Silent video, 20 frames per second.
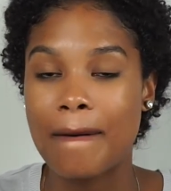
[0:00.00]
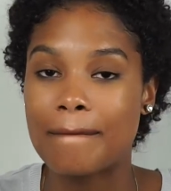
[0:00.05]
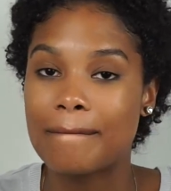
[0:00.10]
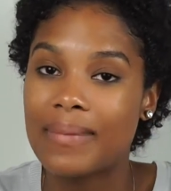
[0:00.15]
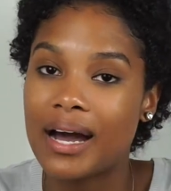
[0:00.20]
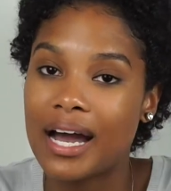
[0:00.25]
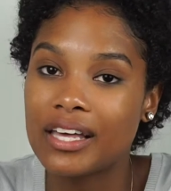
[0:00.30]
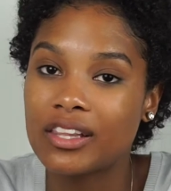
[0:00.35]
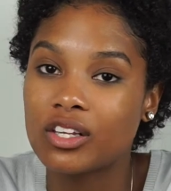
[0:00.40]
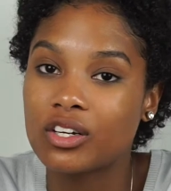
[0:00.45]

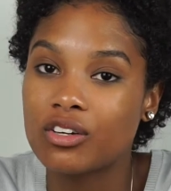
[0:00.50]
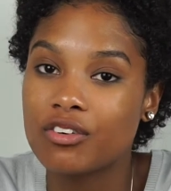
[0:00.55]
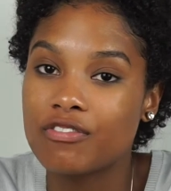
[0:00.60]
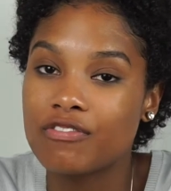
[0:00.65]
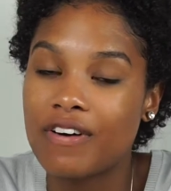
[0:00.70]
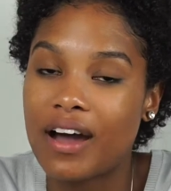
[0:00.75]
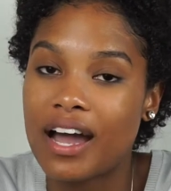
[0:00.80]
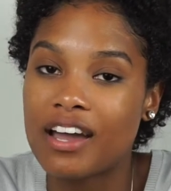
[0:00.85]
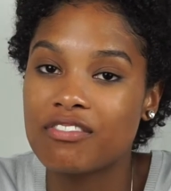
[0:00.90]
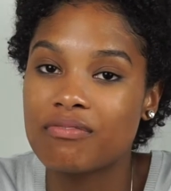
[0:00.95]
my little
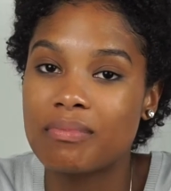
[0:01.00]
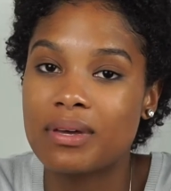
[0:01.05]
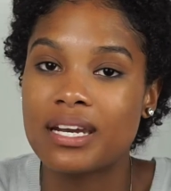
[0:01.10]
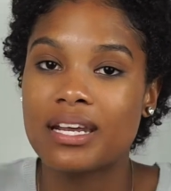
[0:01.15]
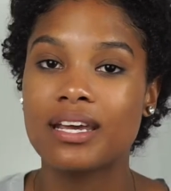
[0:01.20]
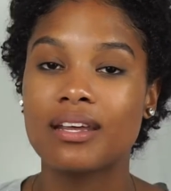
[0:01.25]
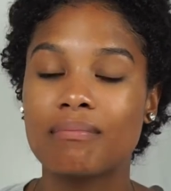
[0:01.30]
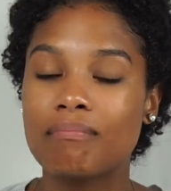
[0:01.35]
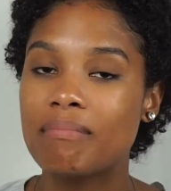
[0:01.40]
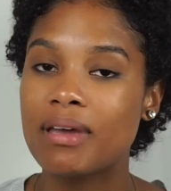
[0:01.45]
five
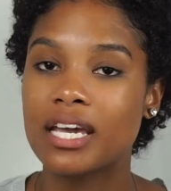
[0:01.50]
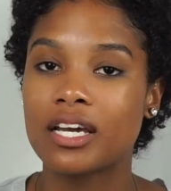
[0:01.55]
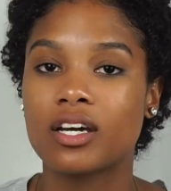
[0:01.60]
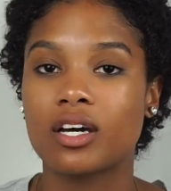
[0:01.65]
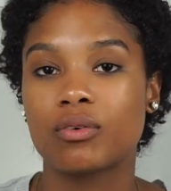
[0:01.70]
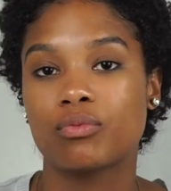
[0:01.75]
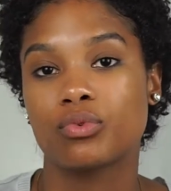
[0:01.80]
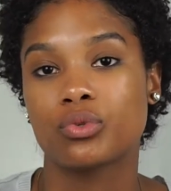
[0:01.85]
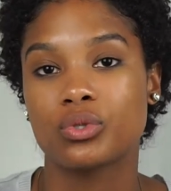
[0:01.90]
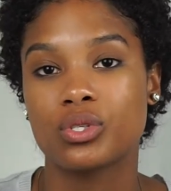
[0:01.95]
minute
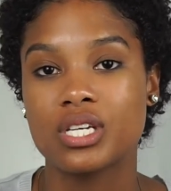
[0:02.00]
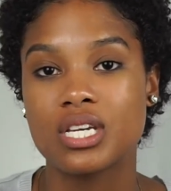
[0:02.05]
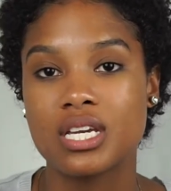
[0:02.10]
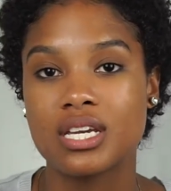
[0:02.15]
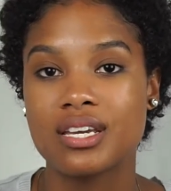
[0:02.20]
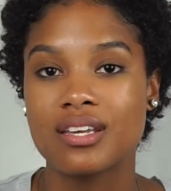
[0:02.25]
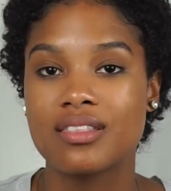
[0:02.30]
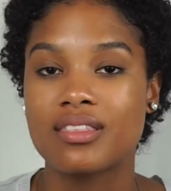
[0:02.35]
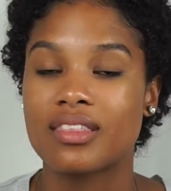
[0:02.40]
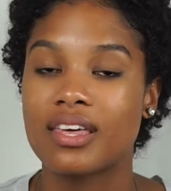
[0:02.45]
makeup
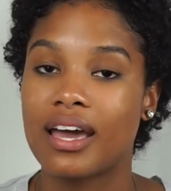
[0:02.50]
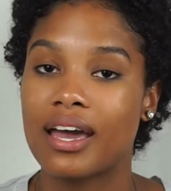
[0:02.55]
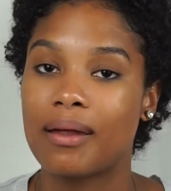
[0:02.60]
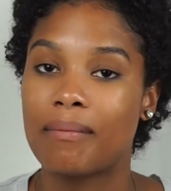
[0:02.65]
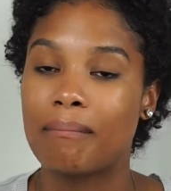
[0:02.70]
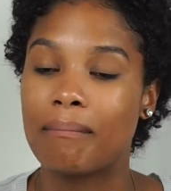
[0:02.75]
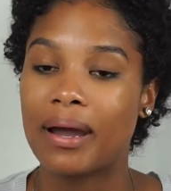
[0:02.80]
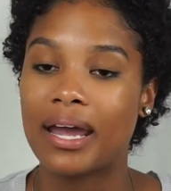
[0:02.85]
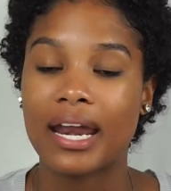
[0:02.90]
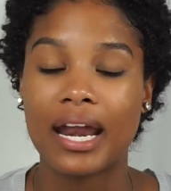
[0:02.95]
routine
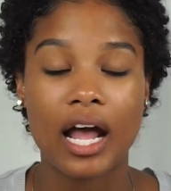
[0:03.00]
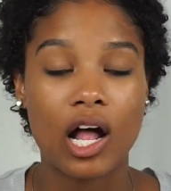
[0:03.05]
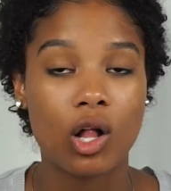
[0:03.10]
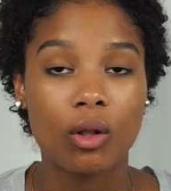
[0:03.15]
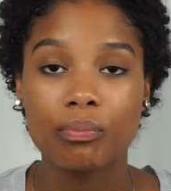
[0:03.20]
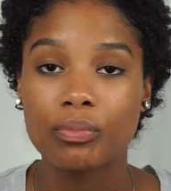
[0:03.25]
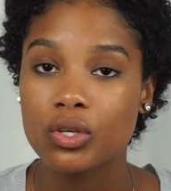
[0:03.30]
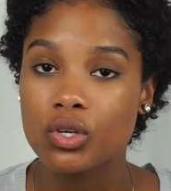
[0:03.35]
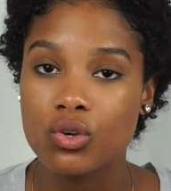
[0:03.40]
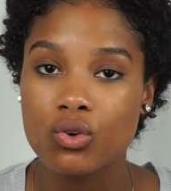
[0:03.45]
that might
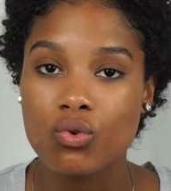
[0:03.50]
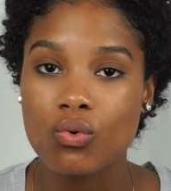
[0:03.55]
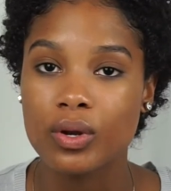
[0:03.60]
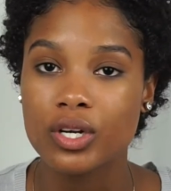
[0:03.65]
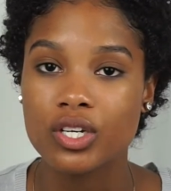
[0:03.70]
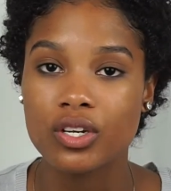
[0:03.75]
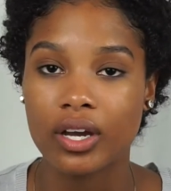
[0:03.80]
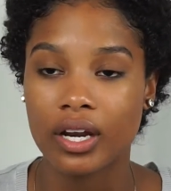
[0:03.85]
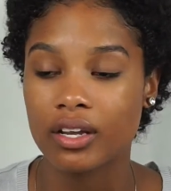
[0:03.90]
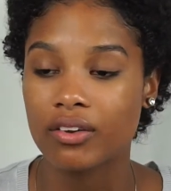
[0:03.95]
help you
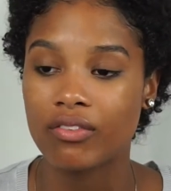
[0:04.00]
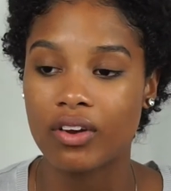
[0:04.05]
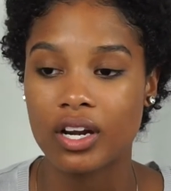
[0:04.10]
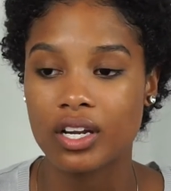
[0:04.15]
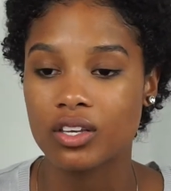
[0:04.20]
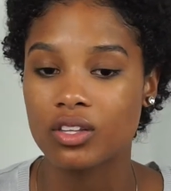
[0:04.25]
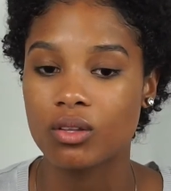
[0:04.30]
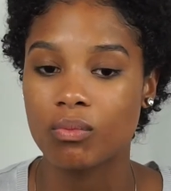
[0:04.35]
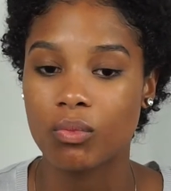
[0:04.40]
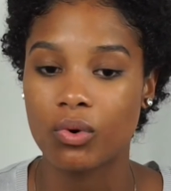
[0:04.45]
when you're getting
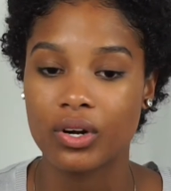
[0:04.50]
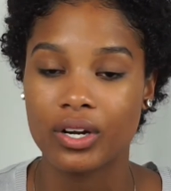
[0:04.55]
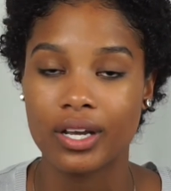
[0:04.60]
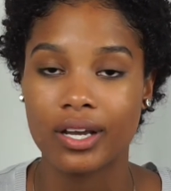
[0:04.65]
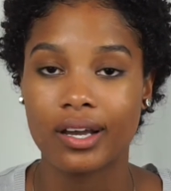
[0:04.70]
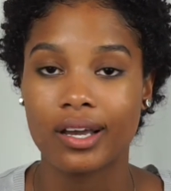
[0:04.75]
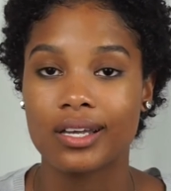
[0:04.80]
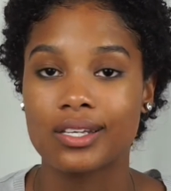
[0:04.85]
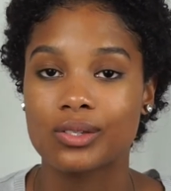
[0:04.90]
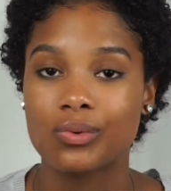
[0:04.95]
ready in the
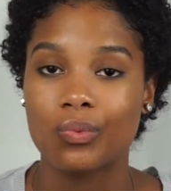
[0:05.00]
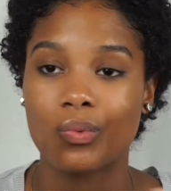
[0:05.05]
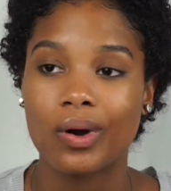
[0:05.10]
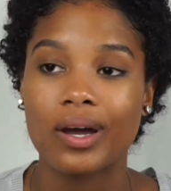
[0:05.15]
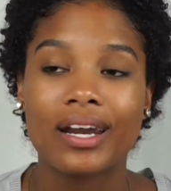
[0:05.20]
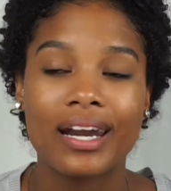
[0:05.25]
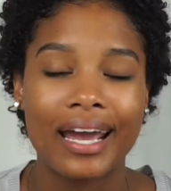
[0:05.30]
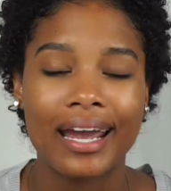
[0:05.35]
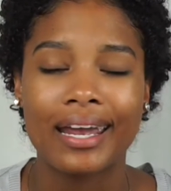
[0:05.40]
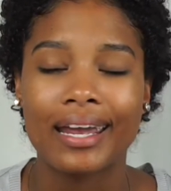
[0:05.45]
morning because
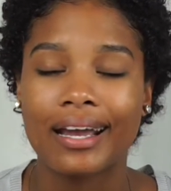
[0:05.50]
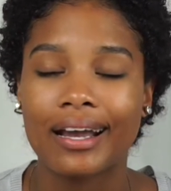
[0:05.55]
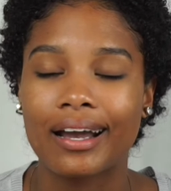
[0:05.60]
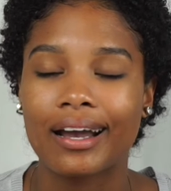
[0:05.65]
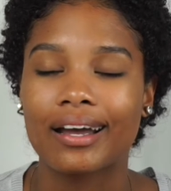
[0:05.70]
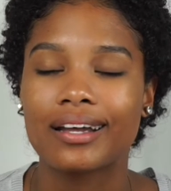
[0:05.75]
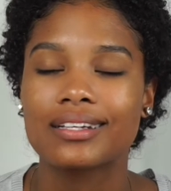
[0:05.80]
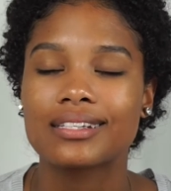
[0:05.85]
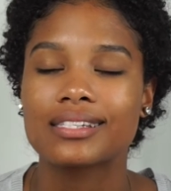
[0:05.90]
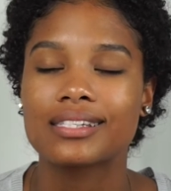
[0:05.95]
one, I ain't
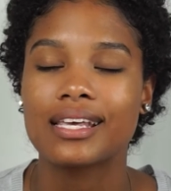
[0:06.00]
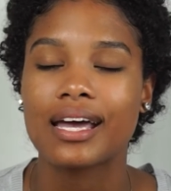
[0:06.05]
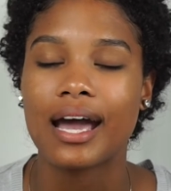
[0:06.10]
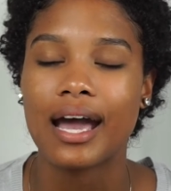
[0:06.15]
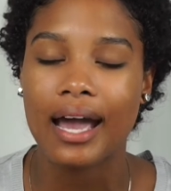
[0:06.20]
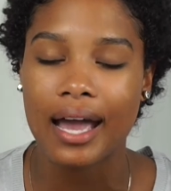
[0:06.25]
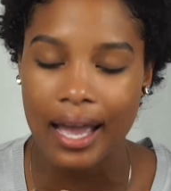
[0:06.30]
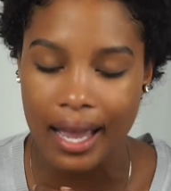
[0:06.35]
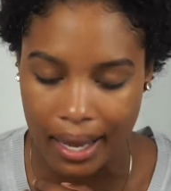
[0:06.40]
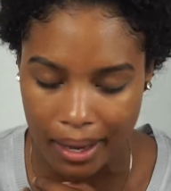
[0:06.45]
got
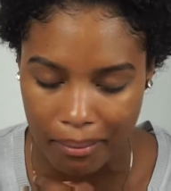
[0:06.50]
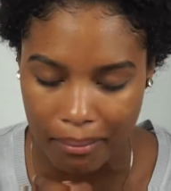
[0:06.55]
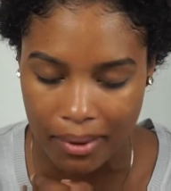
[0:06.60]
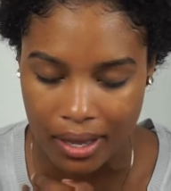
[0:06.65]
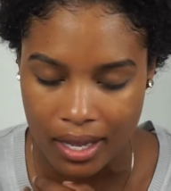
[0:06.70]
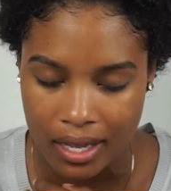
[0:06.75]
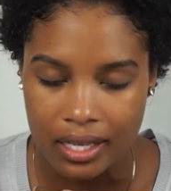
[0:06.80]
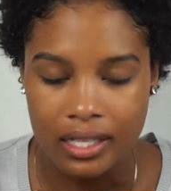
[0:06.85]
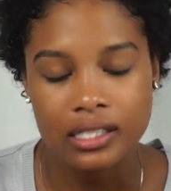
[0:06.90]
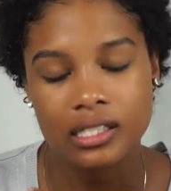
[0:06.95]
time
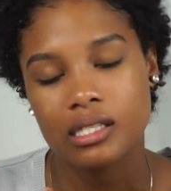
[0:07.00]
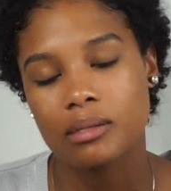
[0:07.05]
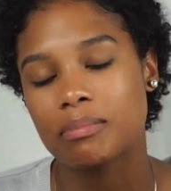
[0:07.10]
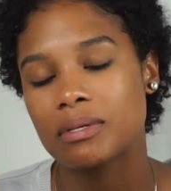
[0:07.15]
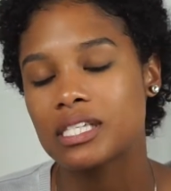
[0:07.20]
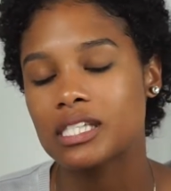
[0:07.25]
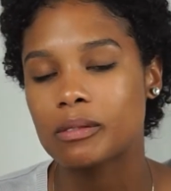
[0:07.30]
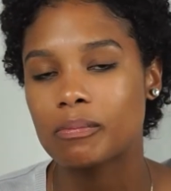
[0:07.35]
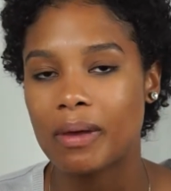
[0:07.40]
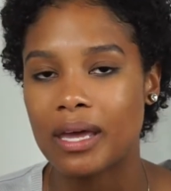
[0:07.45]
to
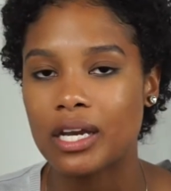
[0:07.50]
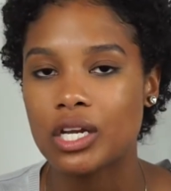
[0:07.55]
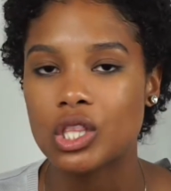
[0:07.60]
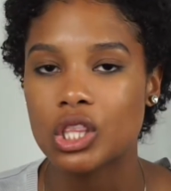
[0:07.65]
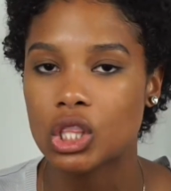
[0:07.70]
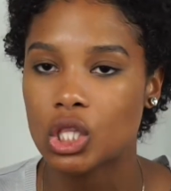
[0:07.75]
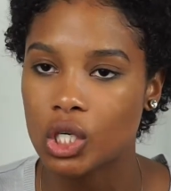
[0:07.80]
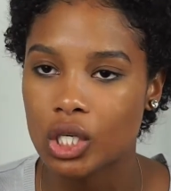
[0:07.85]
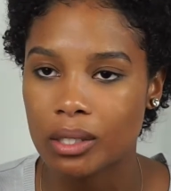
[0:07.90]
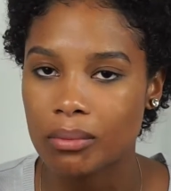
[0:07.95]
be
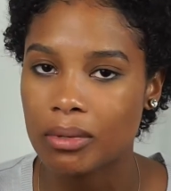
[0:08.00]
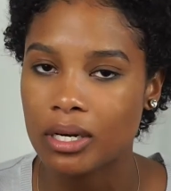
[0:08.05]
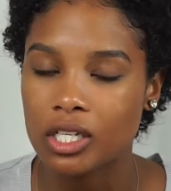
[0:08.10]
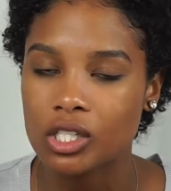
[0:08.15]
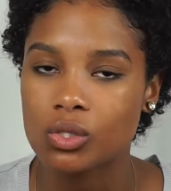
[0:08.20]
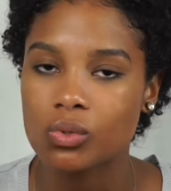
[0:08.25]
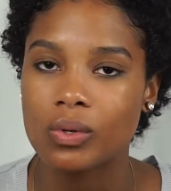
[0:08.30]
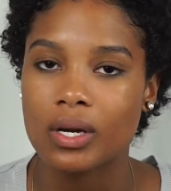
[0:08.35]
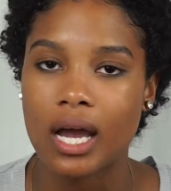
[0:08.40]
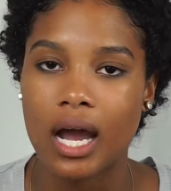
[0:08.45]
spending 30
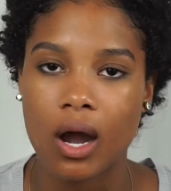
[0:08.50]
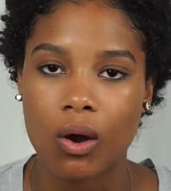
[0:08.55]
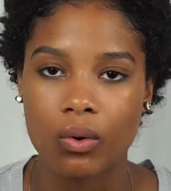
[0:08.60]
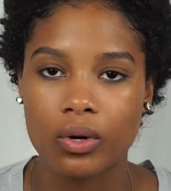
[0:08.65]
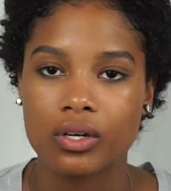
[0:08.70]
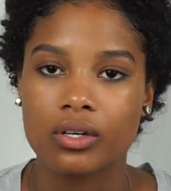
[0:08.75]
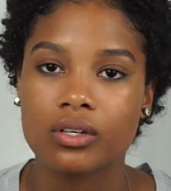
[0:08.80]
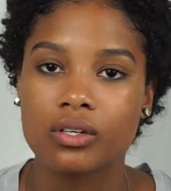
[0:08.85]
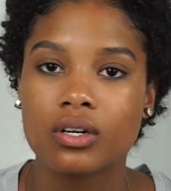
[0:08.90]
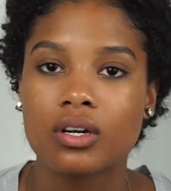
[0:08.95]
minutes to an
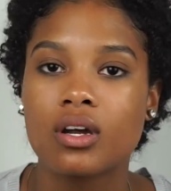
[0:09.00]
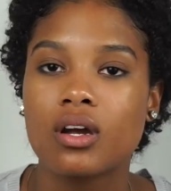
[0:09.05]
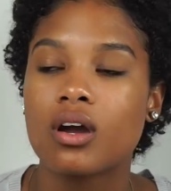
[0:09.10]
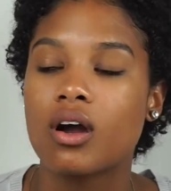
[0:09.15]
hour